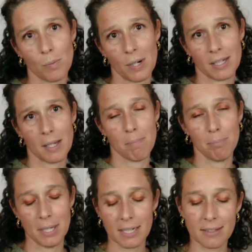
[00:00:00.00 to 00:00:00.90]
what I
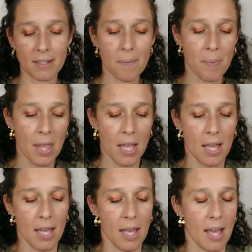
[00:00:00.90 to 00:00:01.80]
picked.
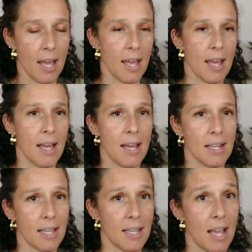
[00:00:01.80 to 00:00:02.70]

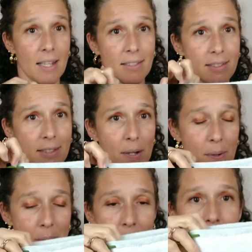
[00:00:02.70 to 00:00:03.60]
And yes,
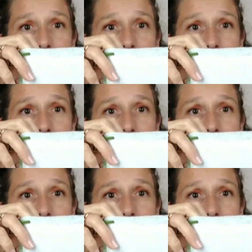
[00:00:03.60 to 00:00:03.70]
so